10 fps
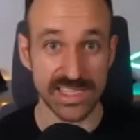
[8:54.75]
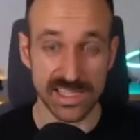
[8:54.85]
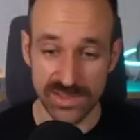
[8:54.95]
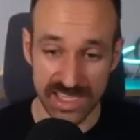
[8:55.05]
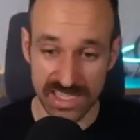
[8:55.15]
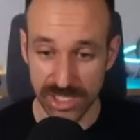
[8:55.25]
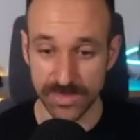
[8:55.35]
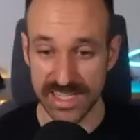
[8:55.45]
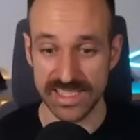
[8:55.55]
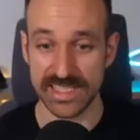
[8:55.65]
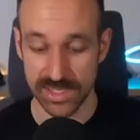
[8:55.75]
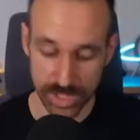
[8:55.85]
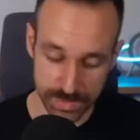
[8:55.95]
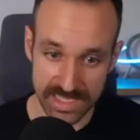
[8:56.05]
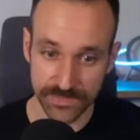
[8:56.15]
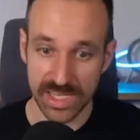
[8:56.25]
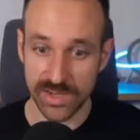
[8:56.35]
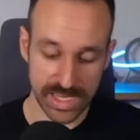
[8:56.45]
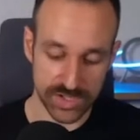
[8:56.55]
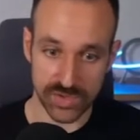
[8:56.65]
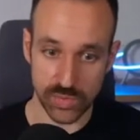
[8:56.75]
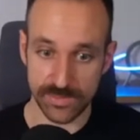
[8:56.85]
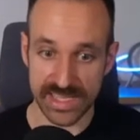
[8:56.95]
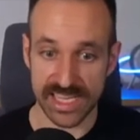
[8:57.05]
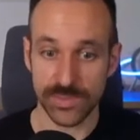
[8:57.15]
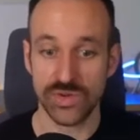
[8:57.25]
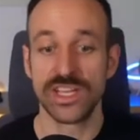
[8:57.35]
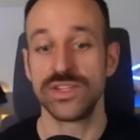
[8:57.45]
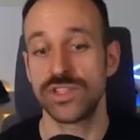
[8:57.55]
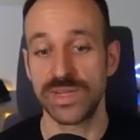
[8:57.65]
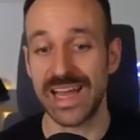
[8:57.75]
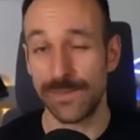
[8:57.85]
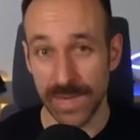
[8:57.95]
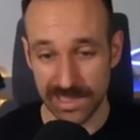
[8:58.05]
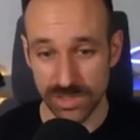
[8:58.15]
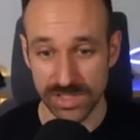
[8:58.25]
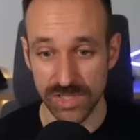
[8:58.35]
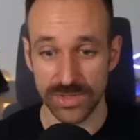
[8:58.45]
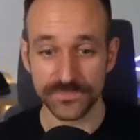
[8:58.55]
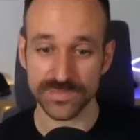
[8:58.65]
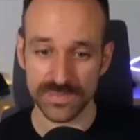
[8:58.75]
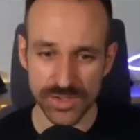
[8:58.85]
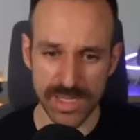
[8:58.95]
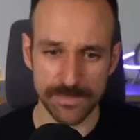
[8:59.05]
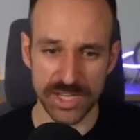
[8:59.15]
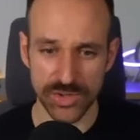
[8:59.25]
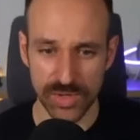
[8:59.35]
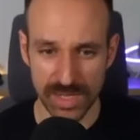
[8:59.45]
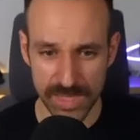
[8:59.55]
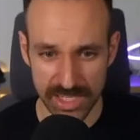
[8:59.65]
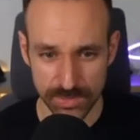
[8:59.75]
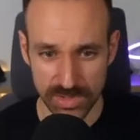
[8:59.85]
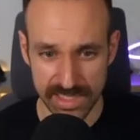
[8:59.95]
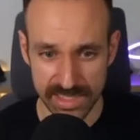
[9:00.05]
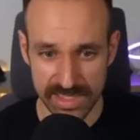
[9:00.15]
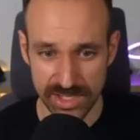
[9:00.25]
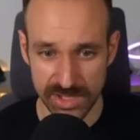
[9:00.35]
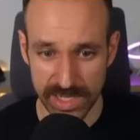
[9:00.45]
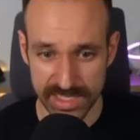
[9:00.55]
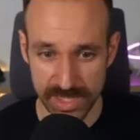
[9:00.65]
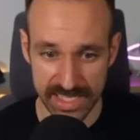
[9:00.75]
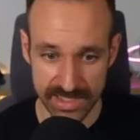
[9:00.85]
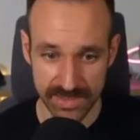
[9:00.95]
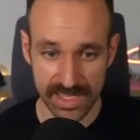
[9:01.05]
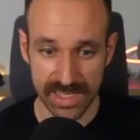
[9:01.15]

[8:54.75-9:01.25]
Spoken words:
is using a development instance, which means we have to do npx expo to spin up my local server, to spin up Metro. Yeah, I should probably clean this. I don't know why I sometimes get this.